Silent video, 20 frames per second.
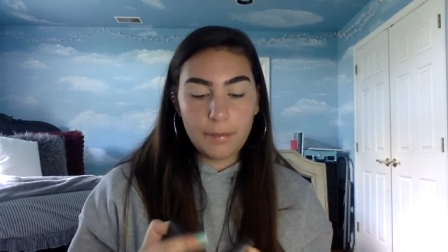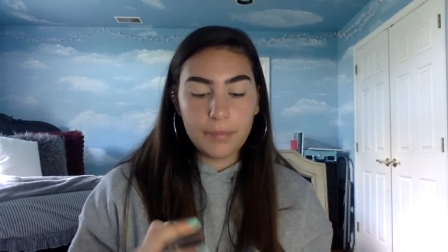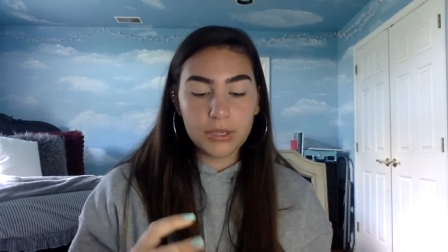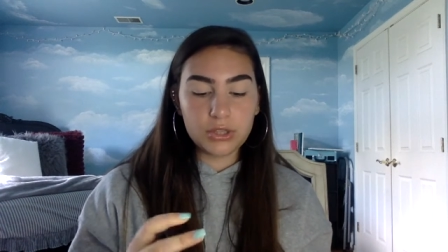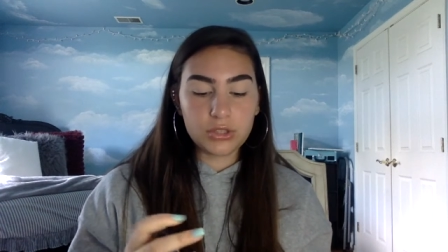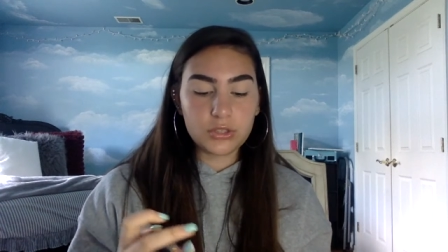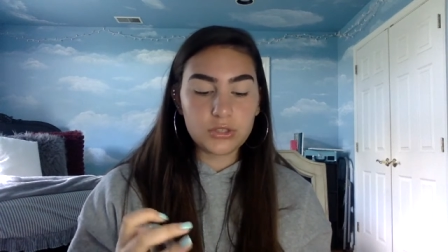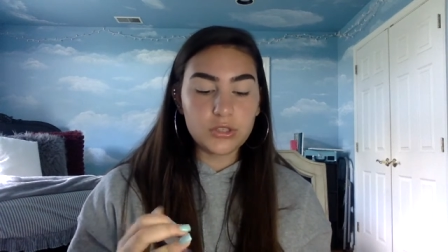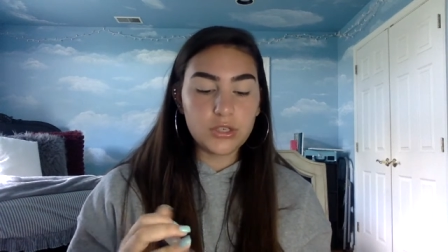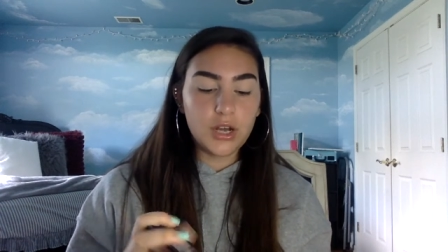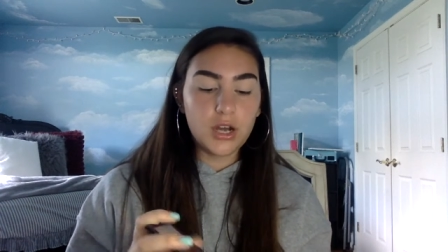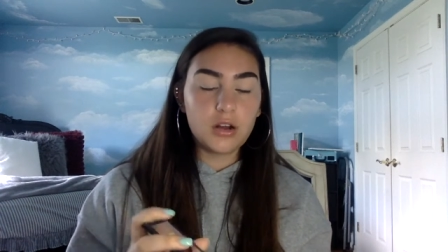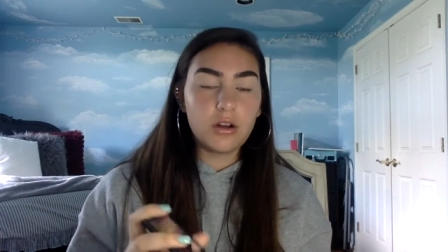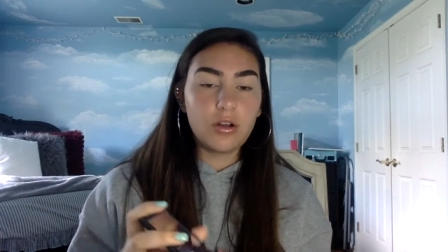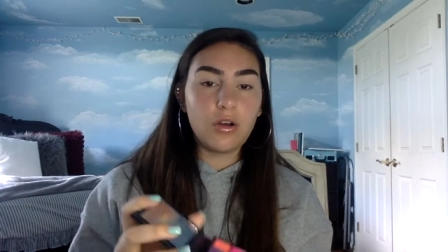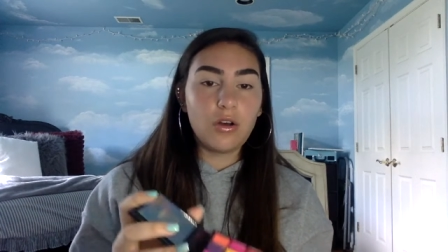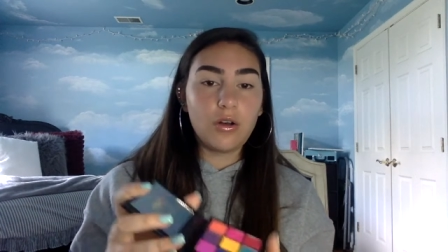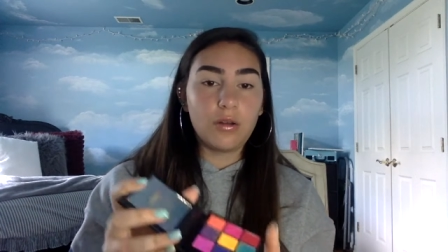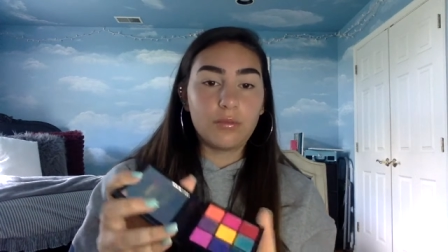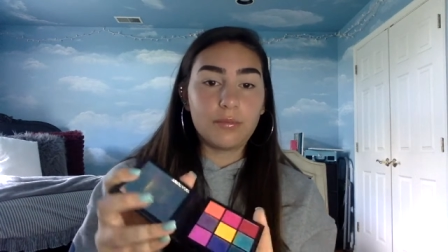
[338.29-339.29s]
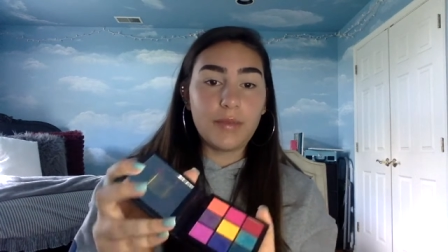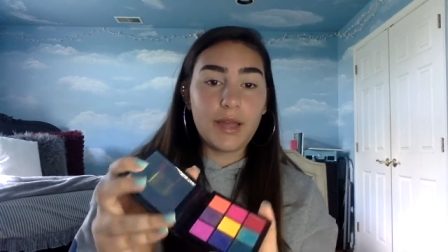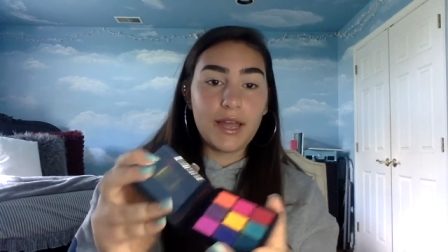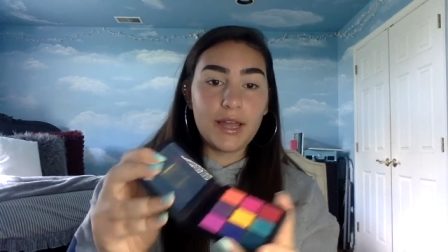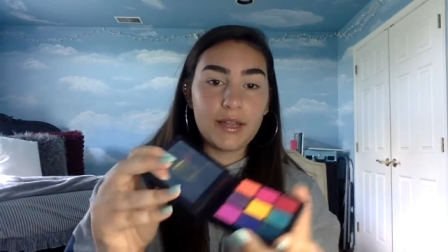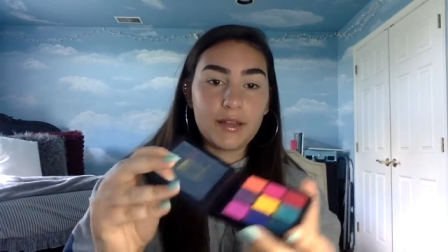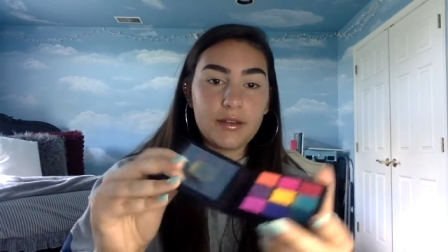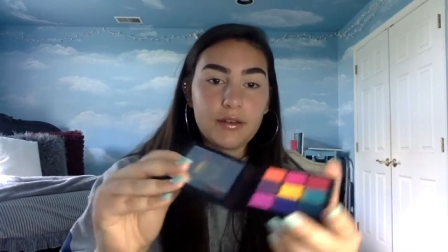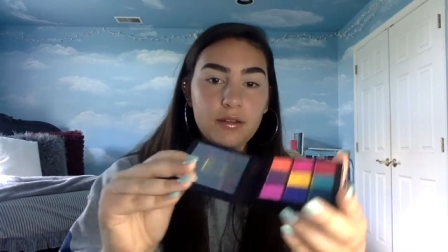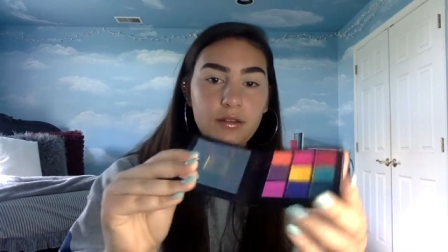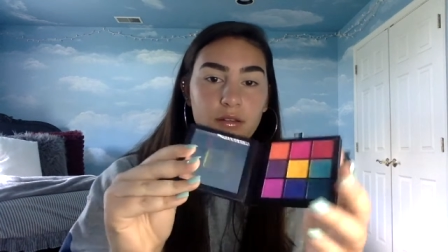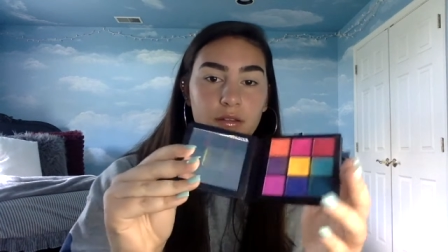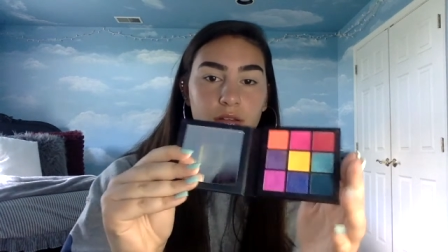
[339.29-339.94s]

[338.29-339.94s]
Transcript: but they're not all matte.